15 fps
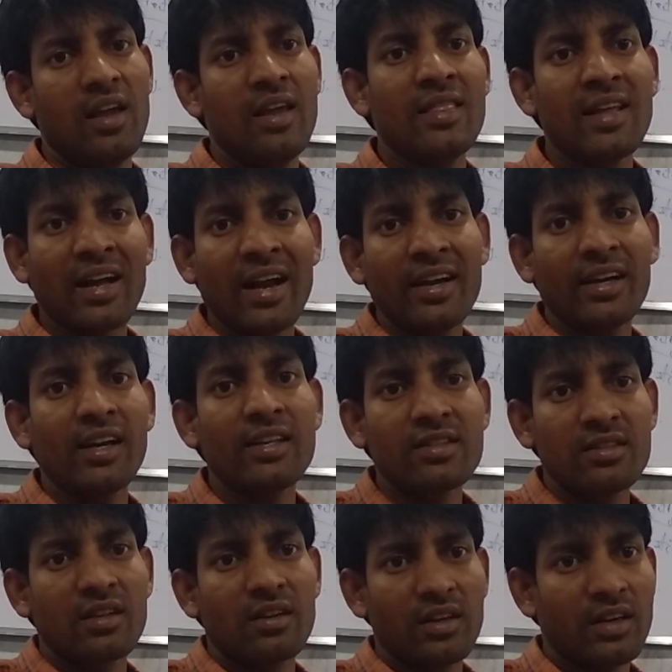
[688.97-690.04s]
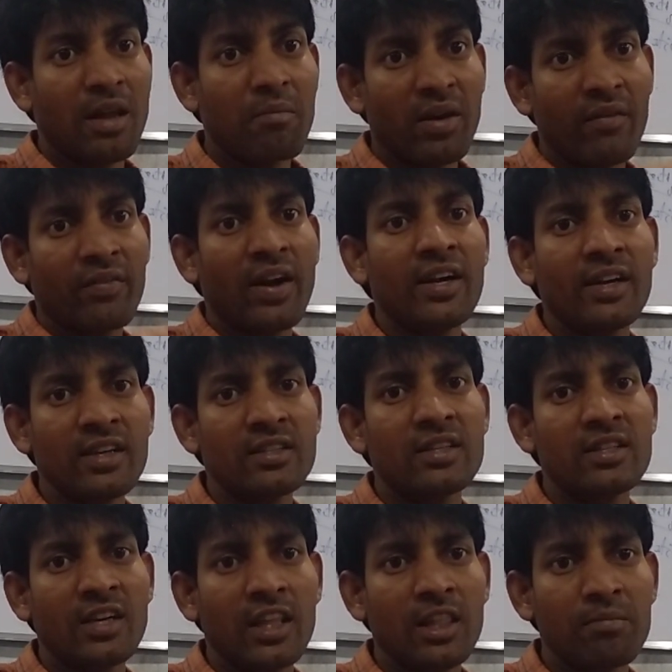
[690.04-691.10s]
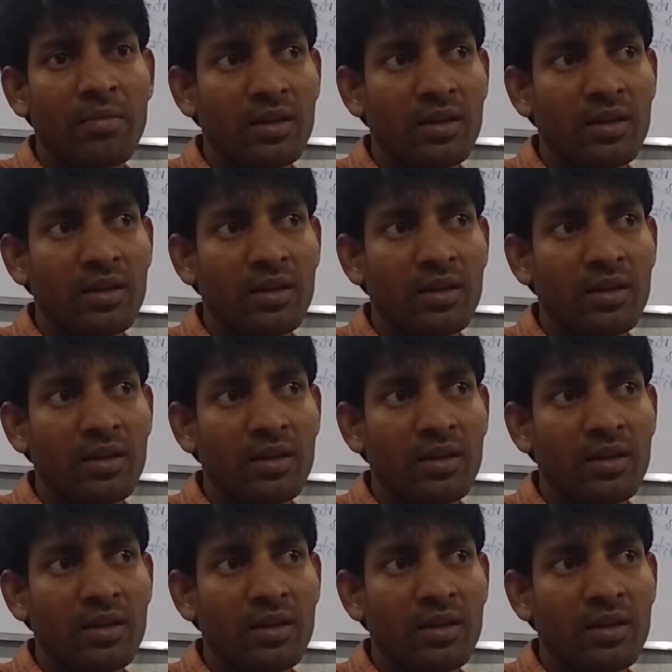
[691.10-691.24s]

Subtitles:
In the countries, number of countries is nothing